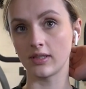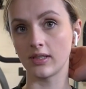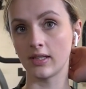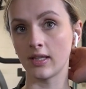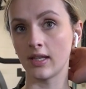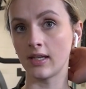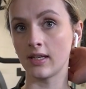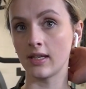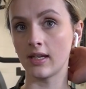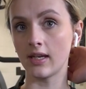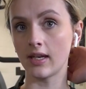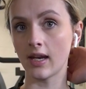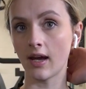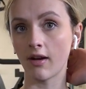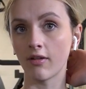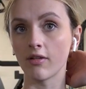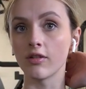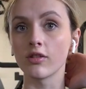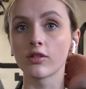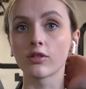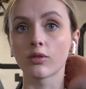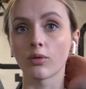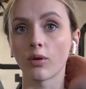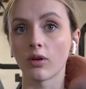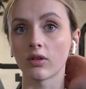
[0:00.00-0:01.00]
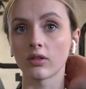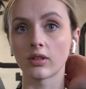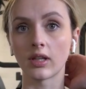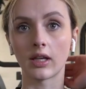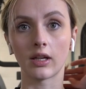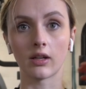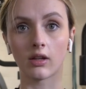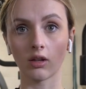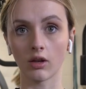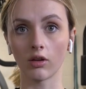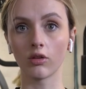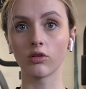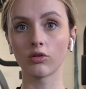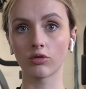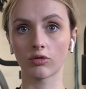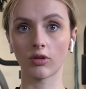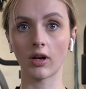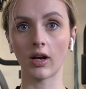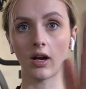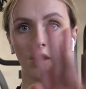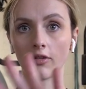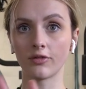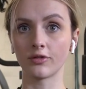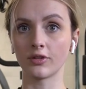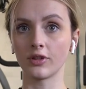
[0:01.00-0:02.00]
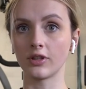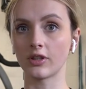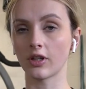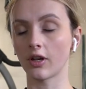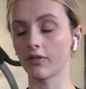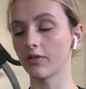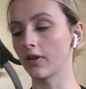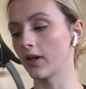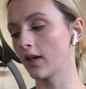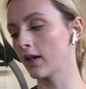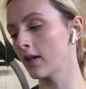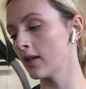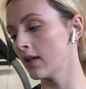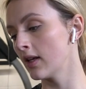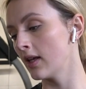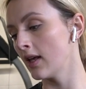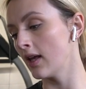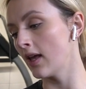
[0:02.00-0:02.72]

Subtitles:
and then narrow squats like straight after each other,